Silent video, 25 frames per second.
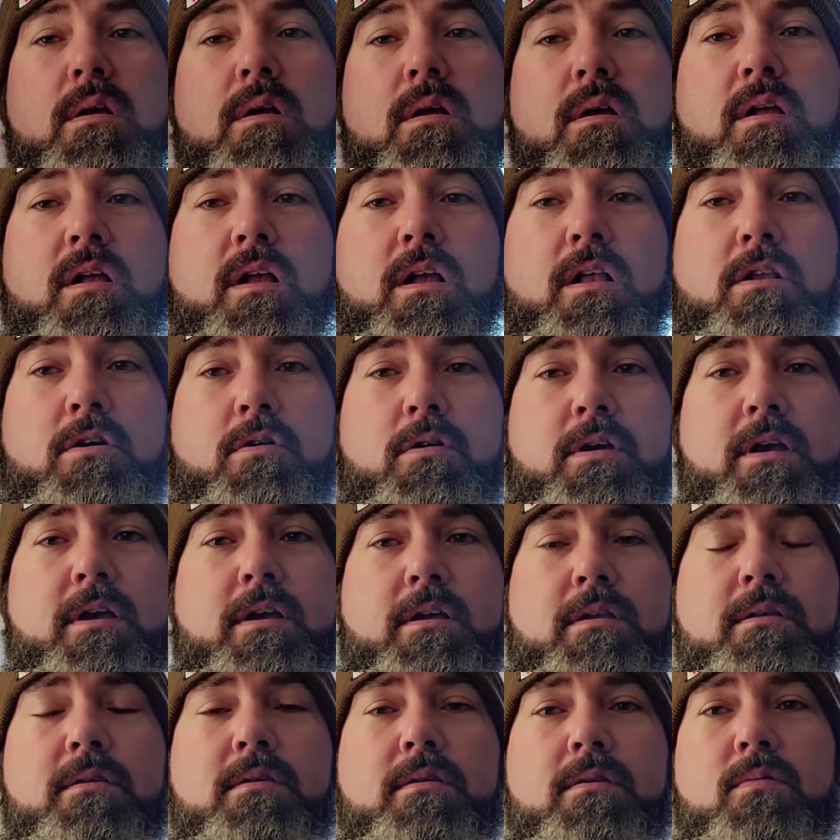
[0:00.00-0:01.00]
Hello
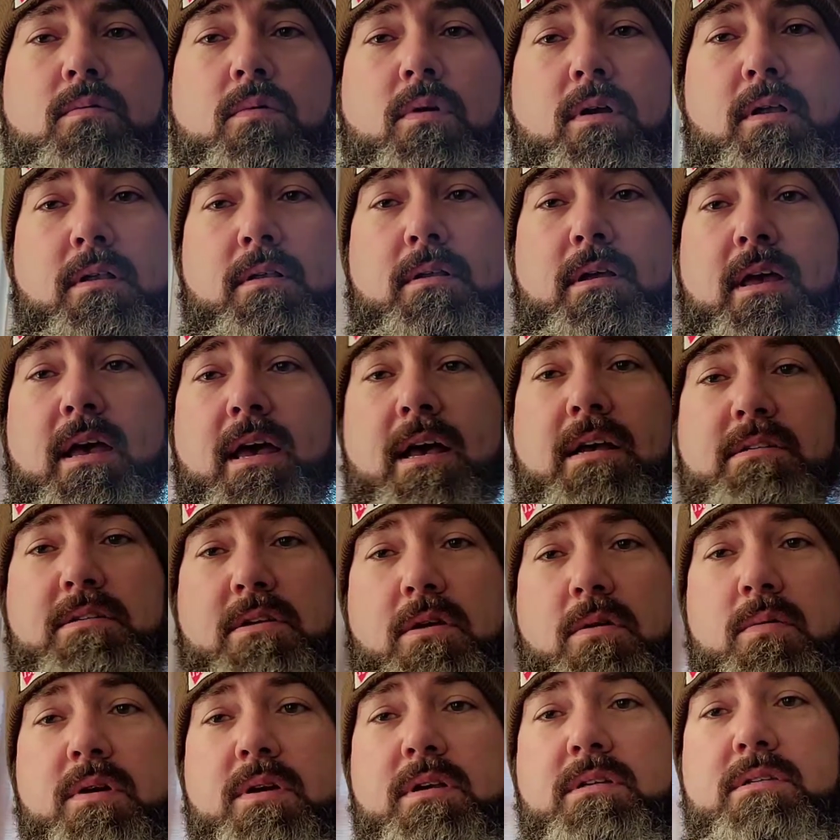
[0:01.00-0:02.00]
again. Well, as
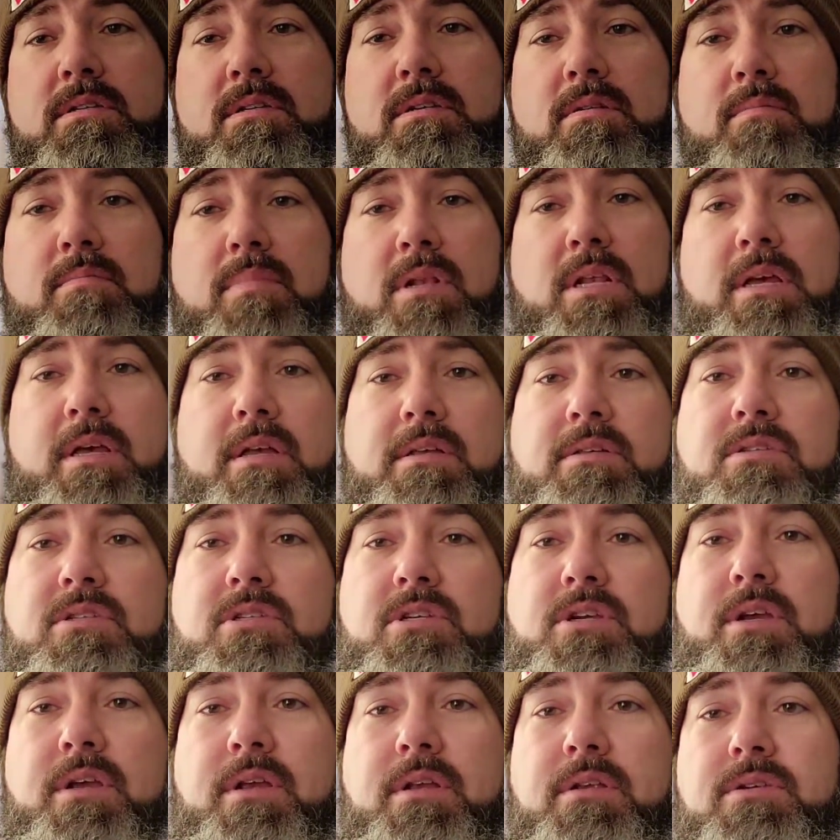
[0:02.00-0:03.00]
always, plans
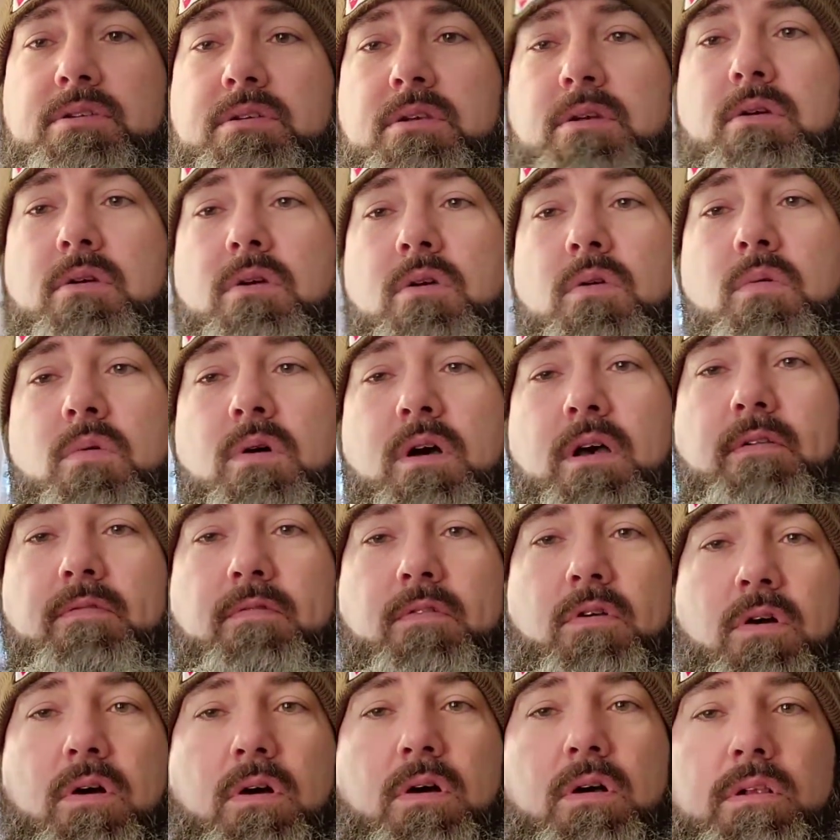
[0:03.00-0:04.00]
change. Wife
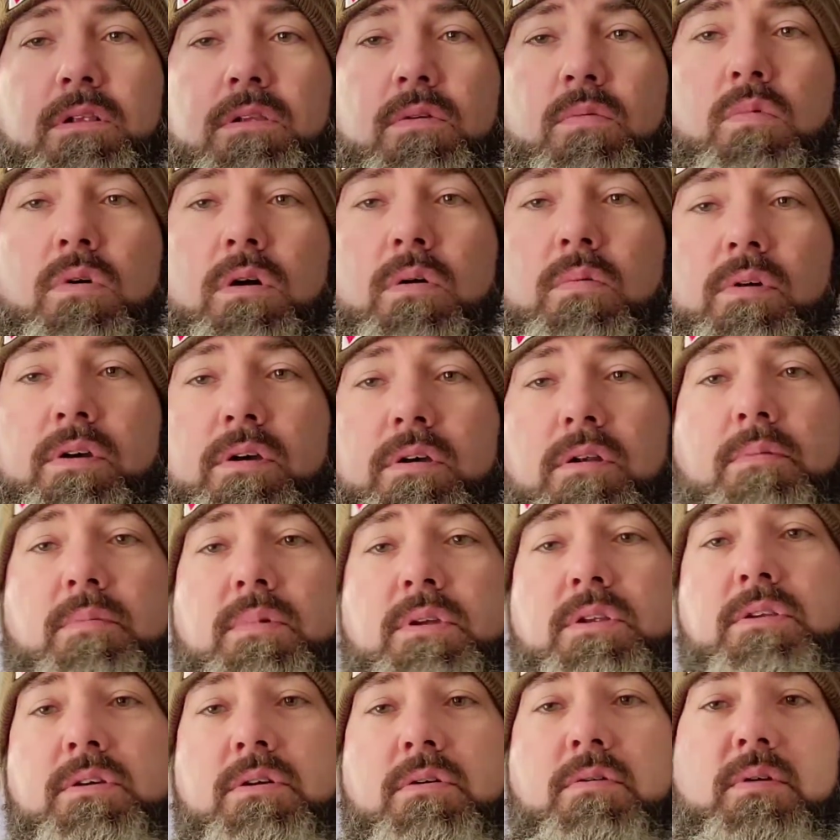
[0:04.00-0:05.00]
called, and what we're going to be
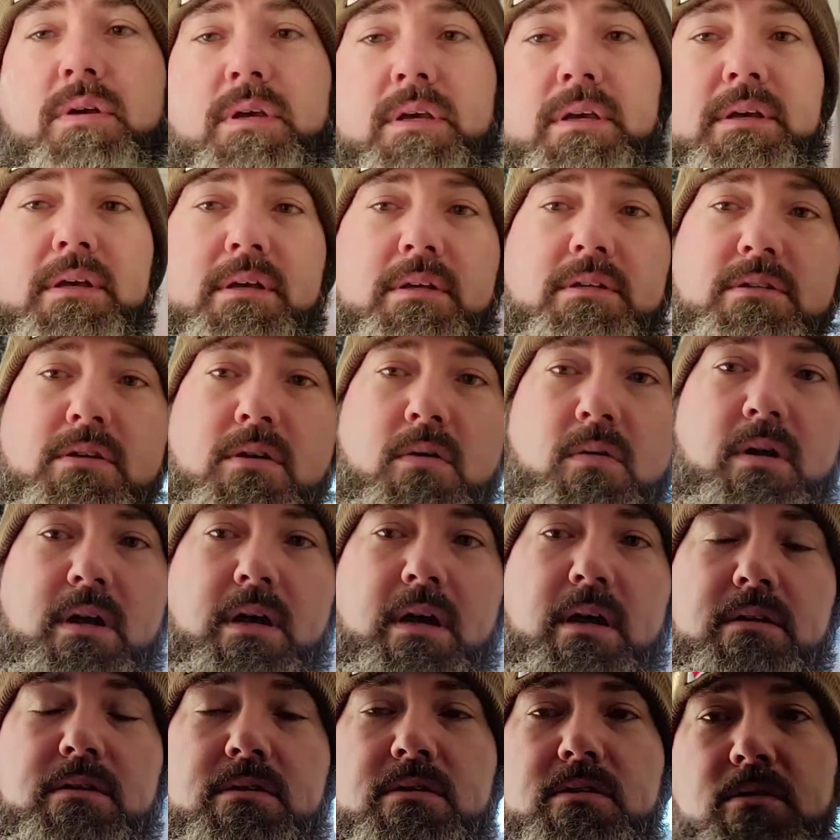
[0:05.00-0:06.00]
doing is going
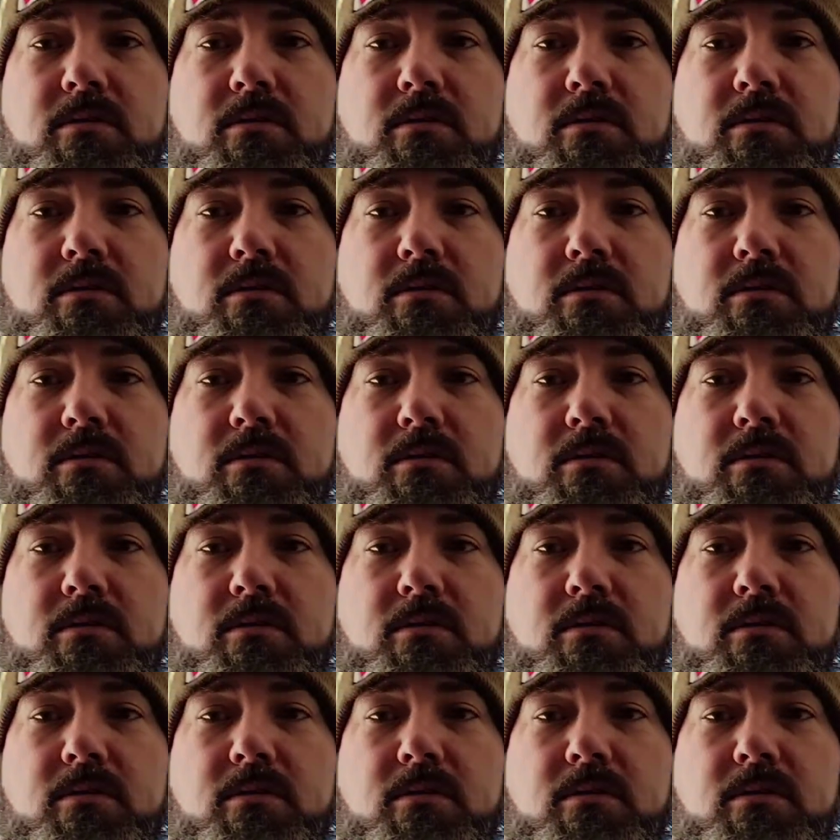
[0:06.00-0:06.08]
out to